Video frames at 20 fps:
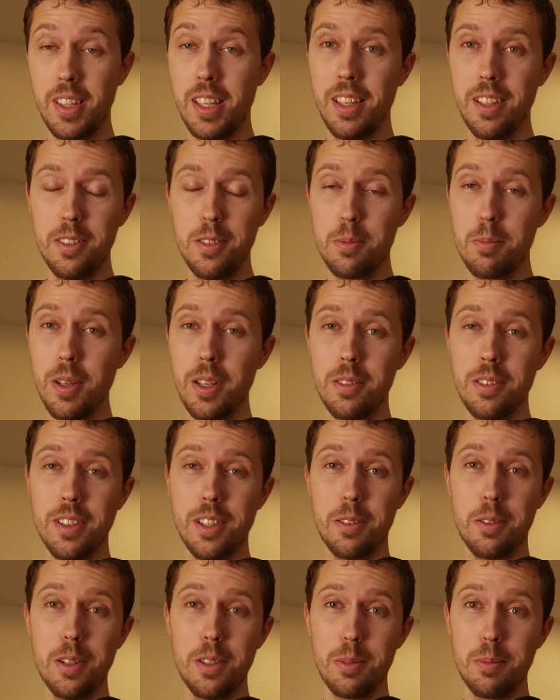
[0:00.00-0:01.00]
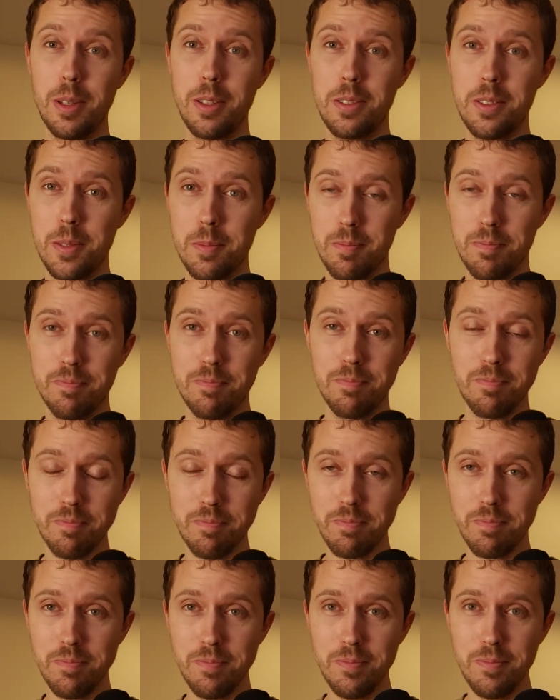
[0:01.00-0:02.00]
It smells like Christmas.
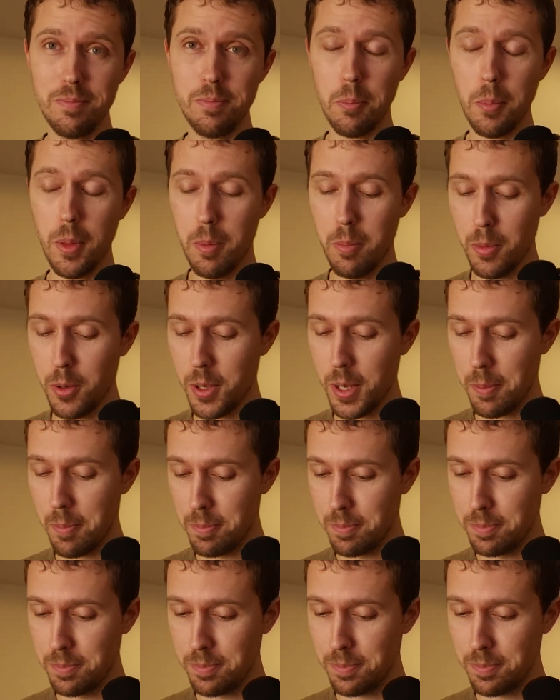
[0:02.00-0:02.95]
Boy.